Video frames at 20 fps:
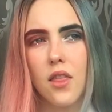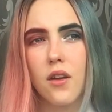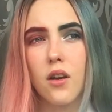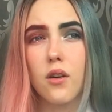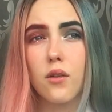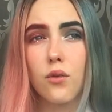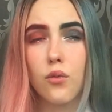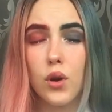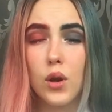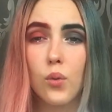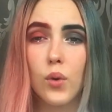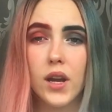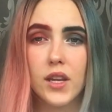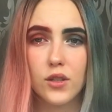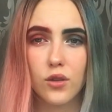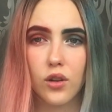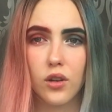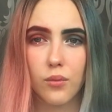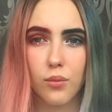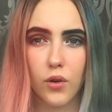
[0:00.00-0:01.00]
There are three ways
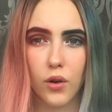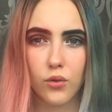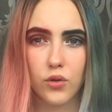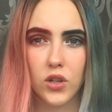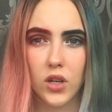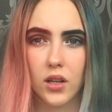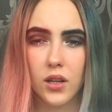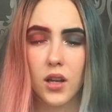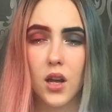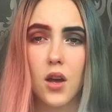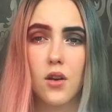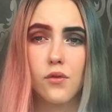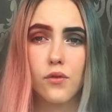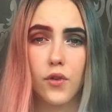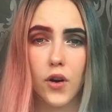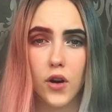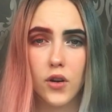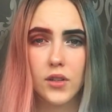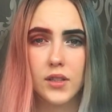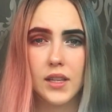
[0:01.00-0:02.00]
you could approach it.
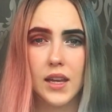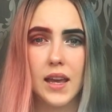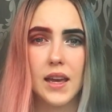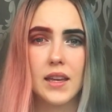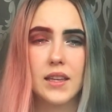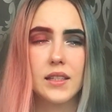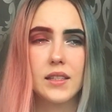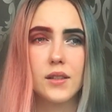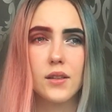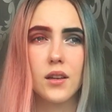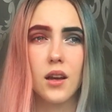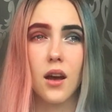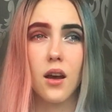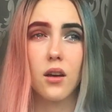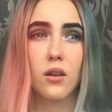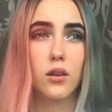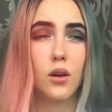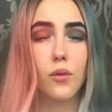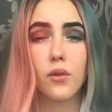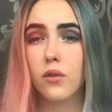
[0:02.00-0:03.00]
First is
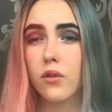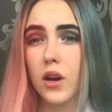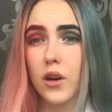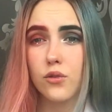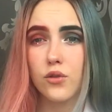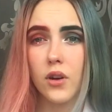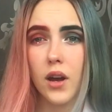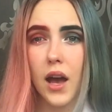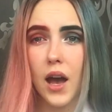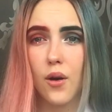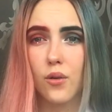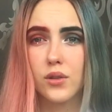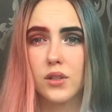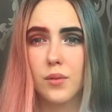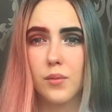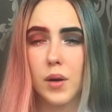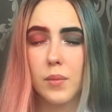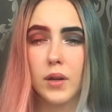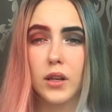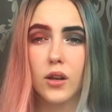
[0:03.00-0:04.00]
going around your house
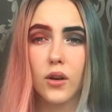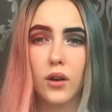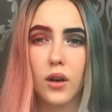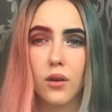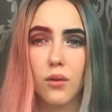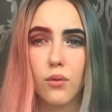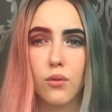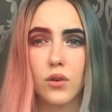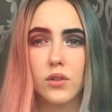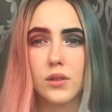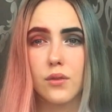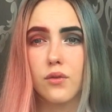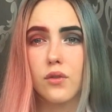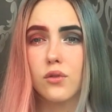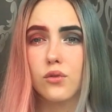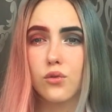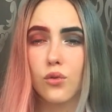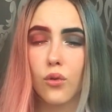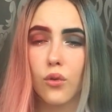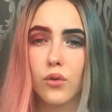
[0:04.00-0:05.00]
and maybe looking through
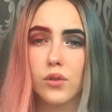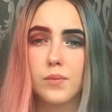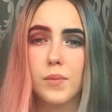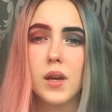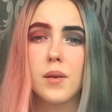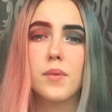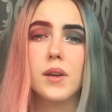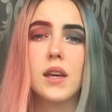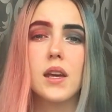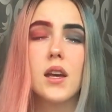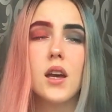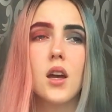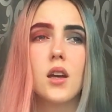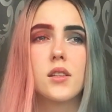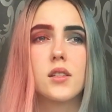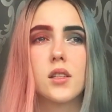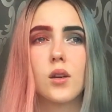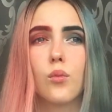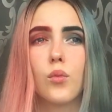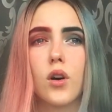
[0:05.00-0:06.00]
different drawers. Maybe
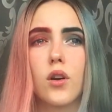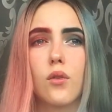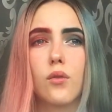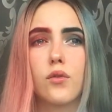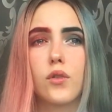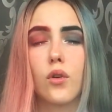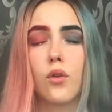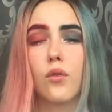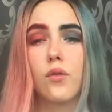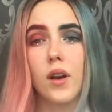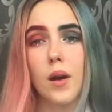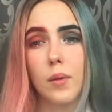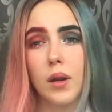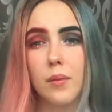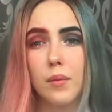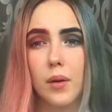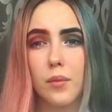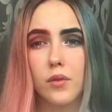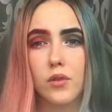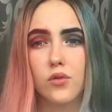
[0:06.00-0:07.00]
someone of your family
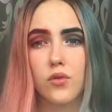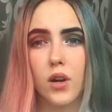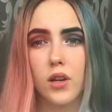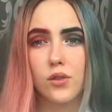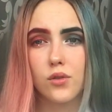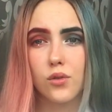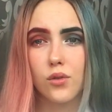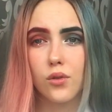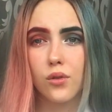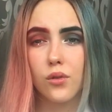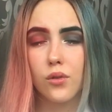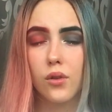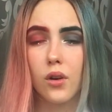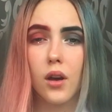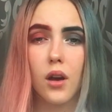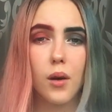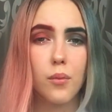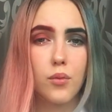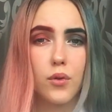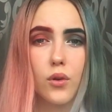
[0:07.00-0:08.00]
members tried
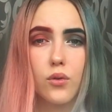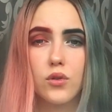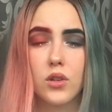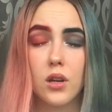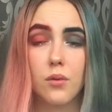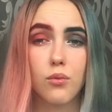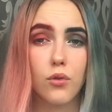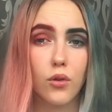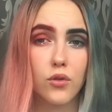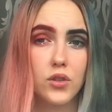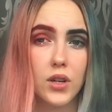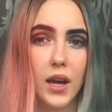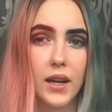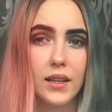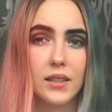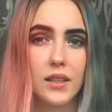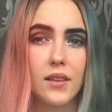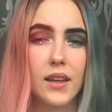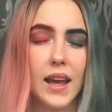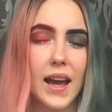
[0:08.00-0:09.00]
to approach a
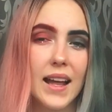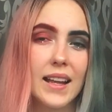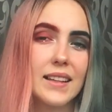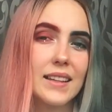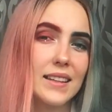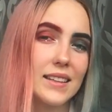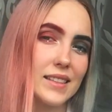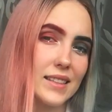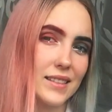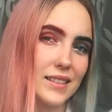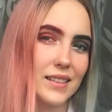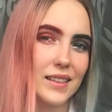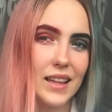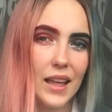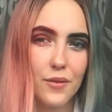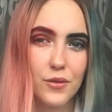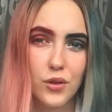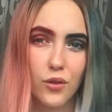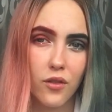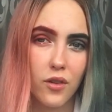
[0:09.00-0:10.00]
project and they had
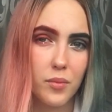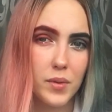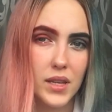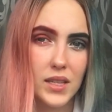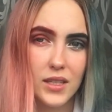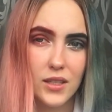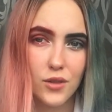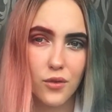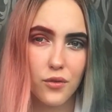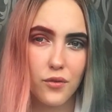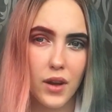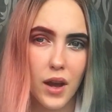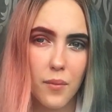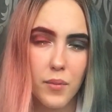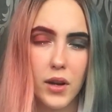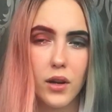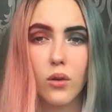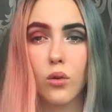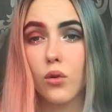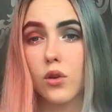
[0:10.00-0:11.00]
leftover pieces of
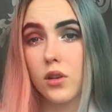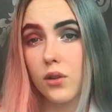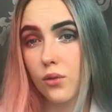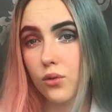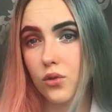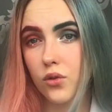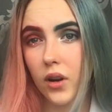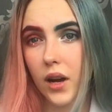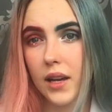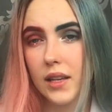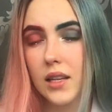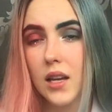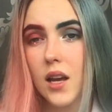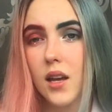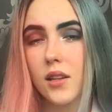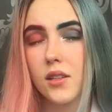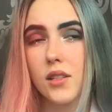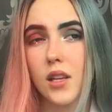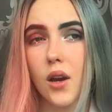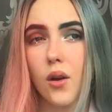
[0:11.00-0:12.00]
fabric, or you tried.
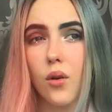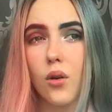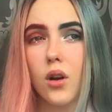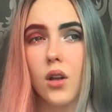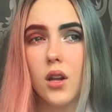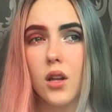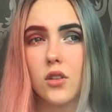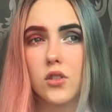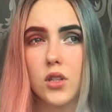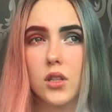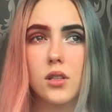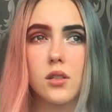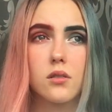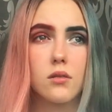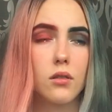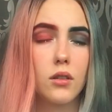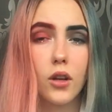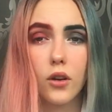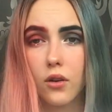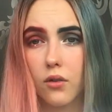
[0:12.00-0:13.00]
So
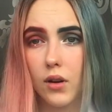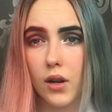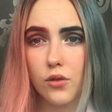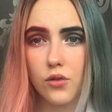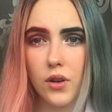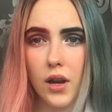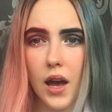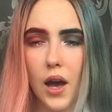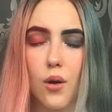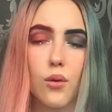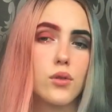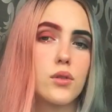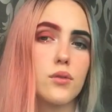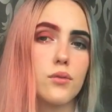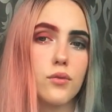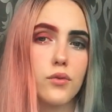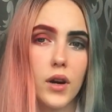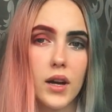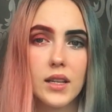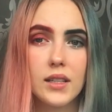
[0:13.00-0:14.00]
just look around your house,
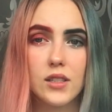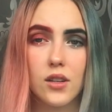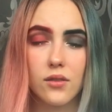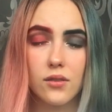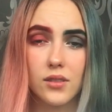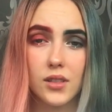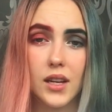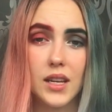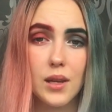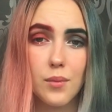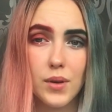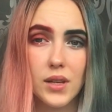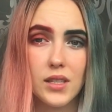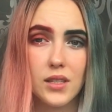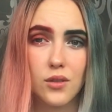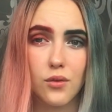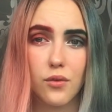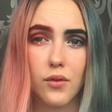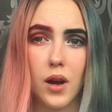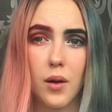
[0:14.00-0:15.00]
find tiny
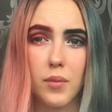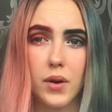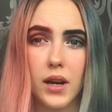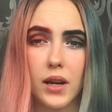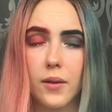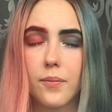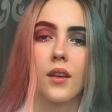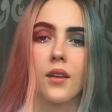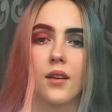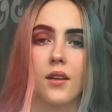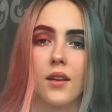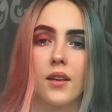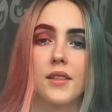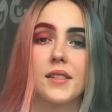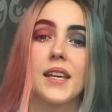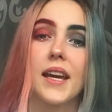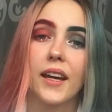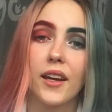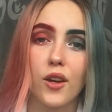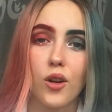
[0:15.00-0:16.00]
pieces of fabric.
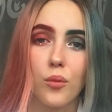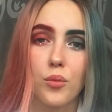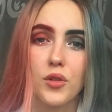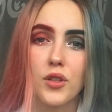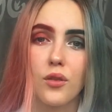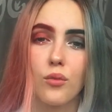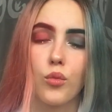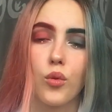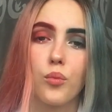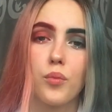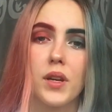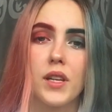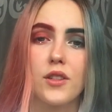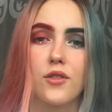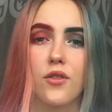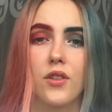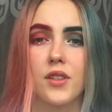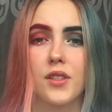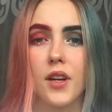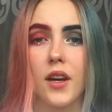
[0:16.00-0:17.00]
Second option will be
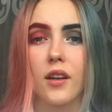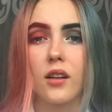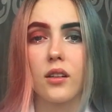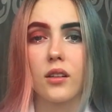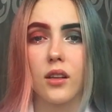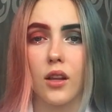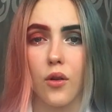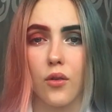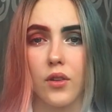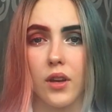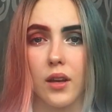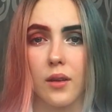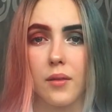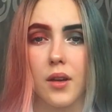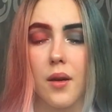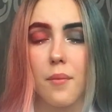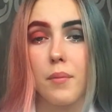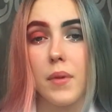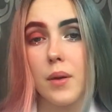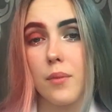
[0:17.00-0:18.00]
to recycle clothing.
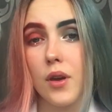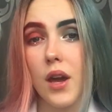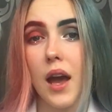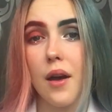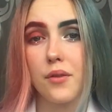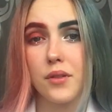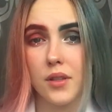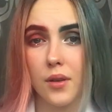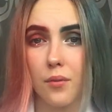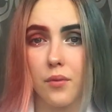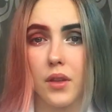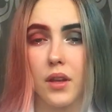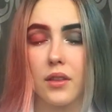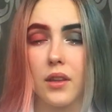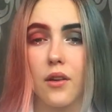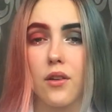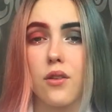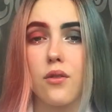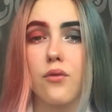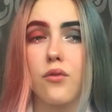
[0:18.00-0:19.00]
Maybe you have something
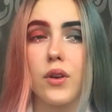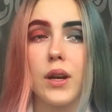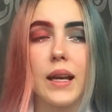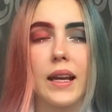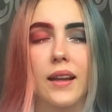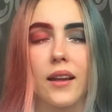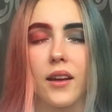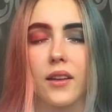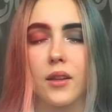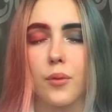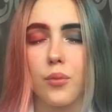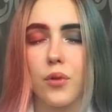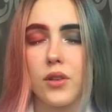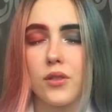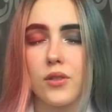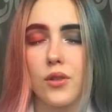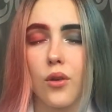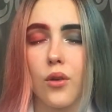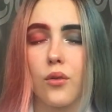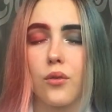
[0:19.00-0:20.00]
that you really like the
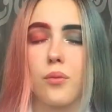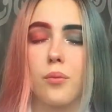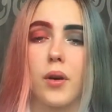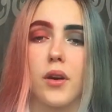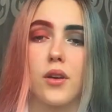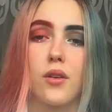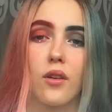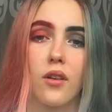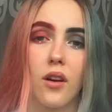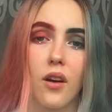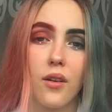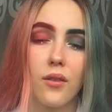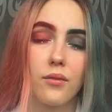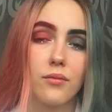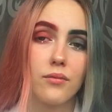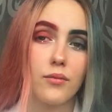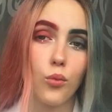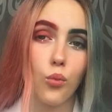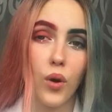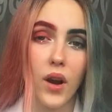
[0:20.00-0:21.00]
print of, but you
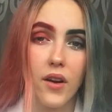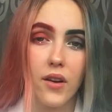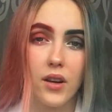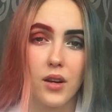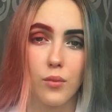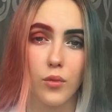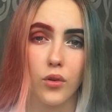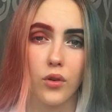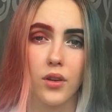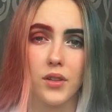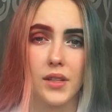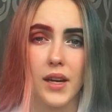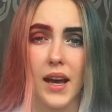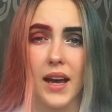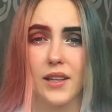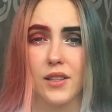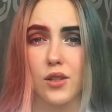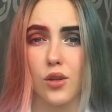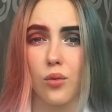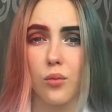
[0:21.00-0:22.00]
can't wear anymore because it
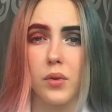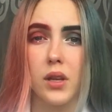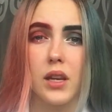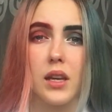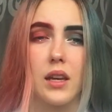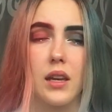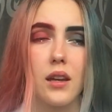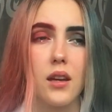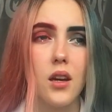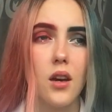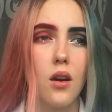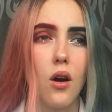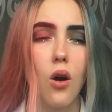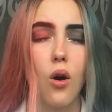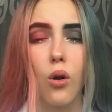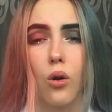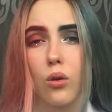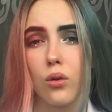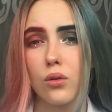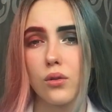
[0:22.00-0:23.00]
has so many
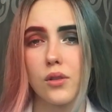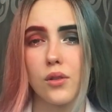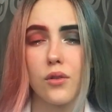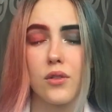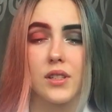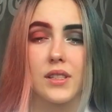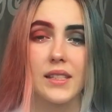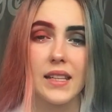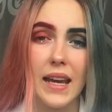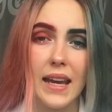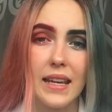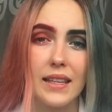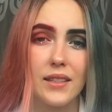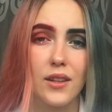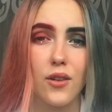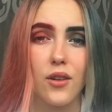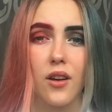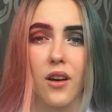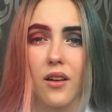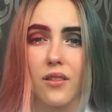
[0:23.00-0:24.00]
holes or stains
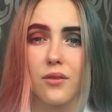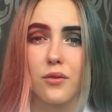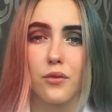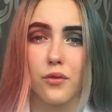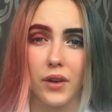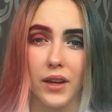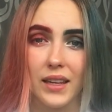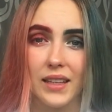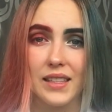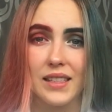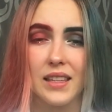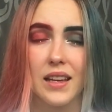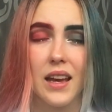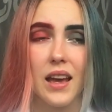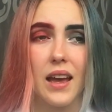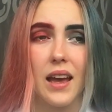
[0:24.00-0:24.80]
that you can't fix.